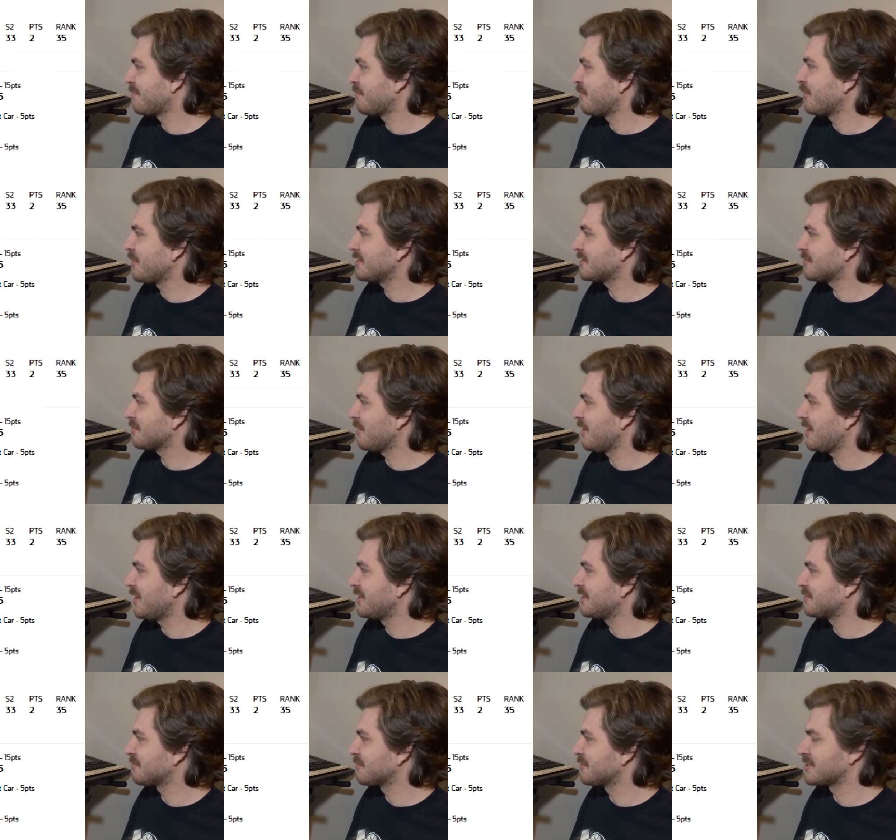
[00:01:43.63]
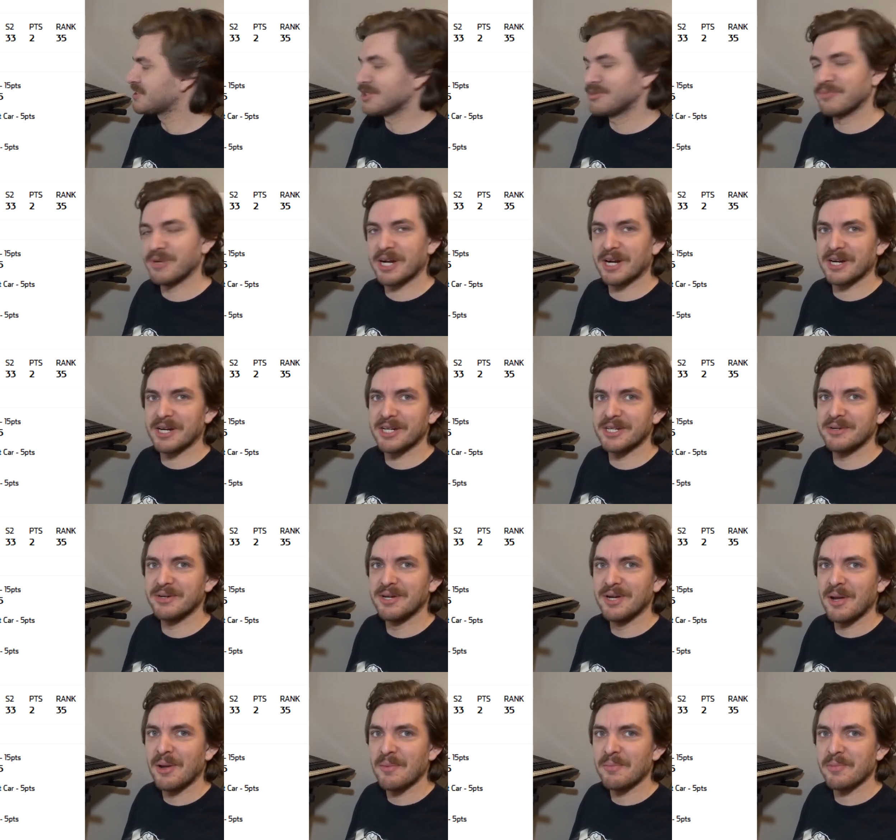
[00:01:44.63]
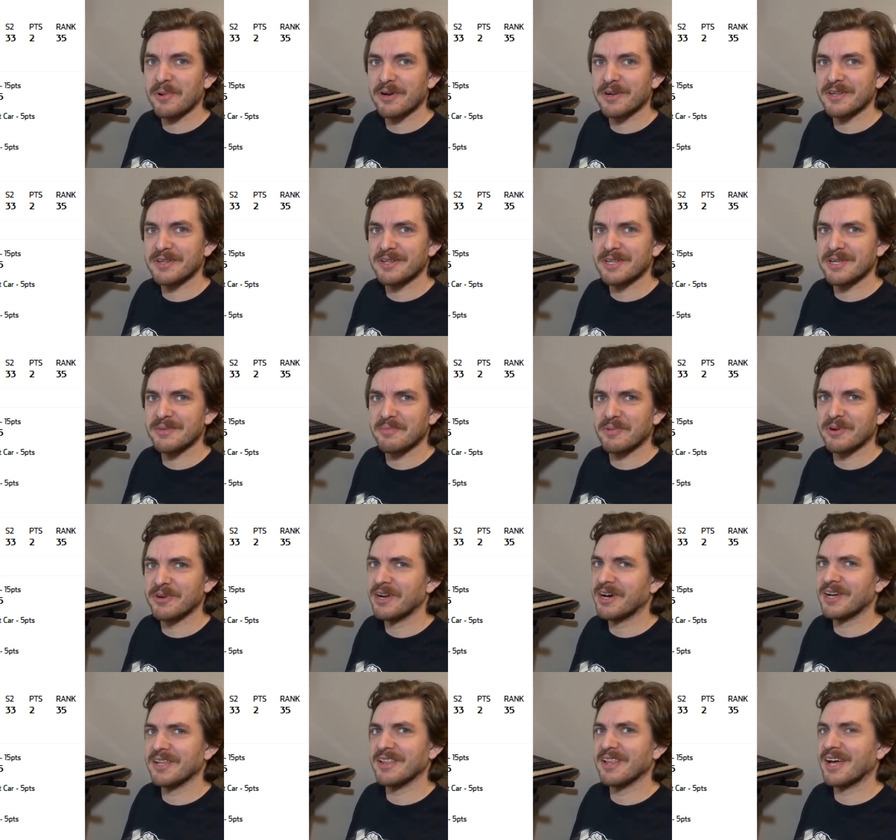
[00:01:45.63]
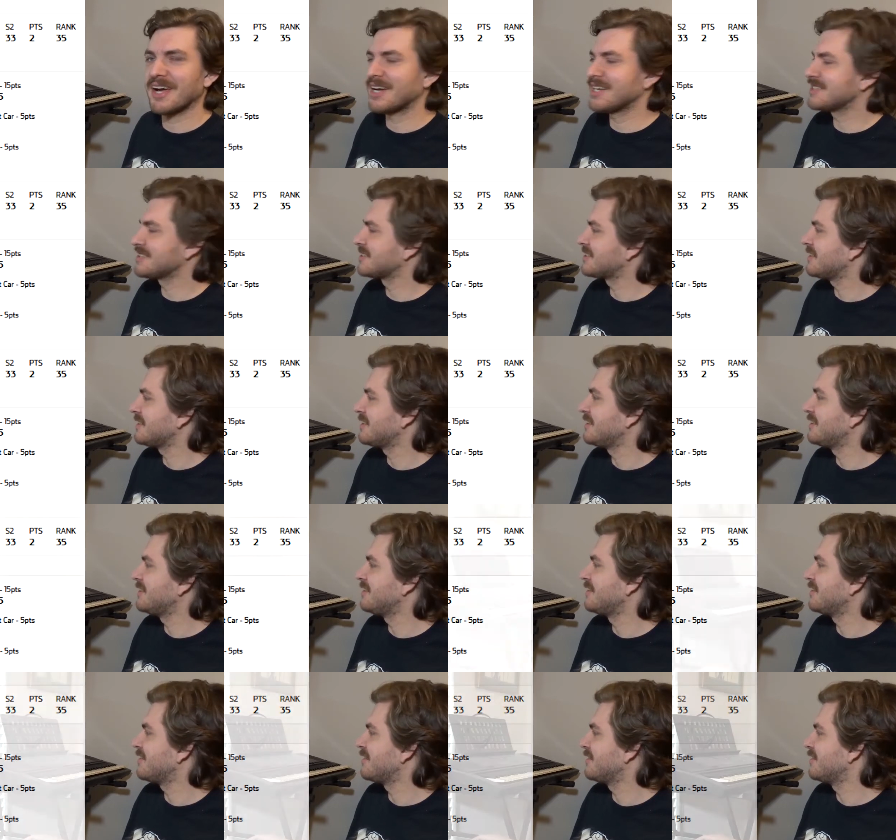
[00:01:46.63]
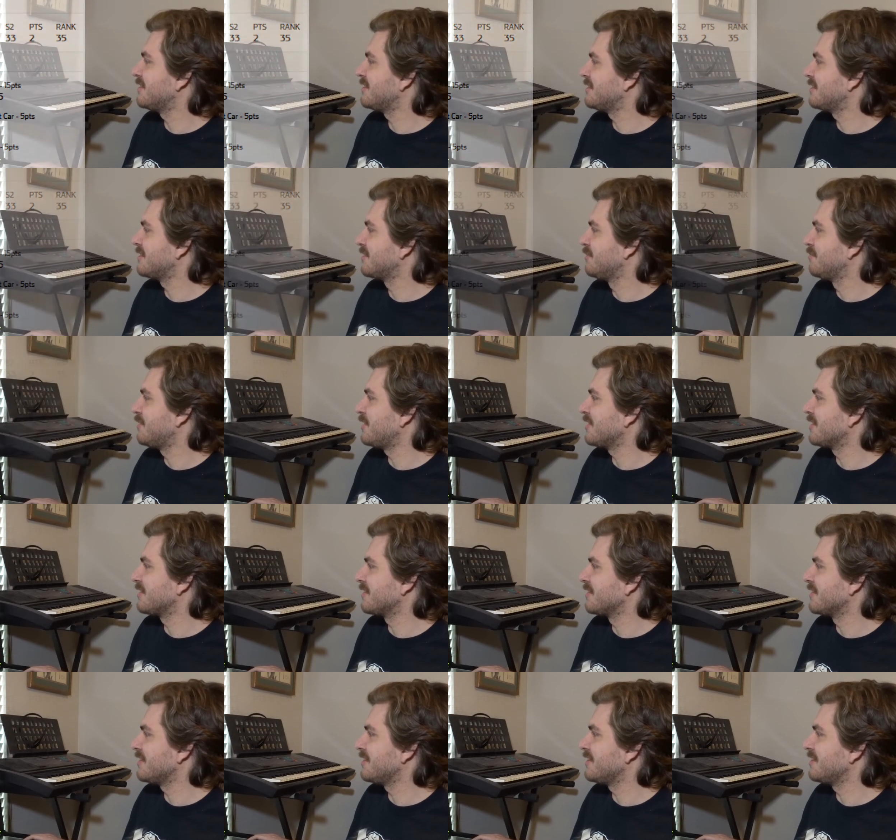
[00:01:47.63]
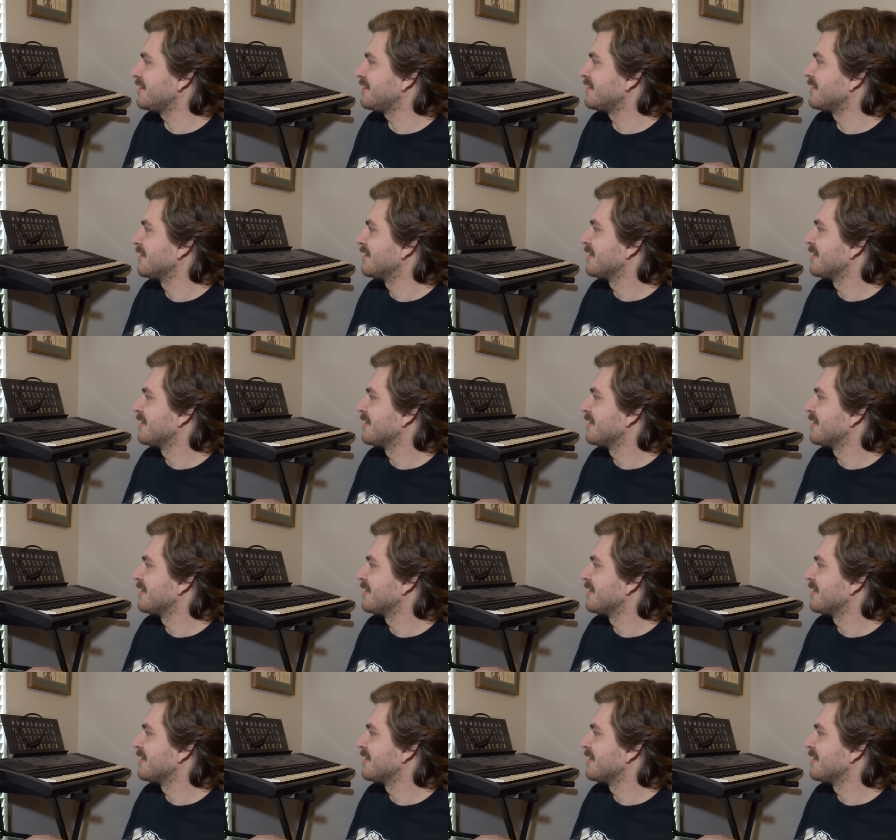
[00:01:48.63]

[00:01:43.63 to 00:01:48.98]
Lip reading: Points-wise, we're still buried pretty deep. We're not last in the big league.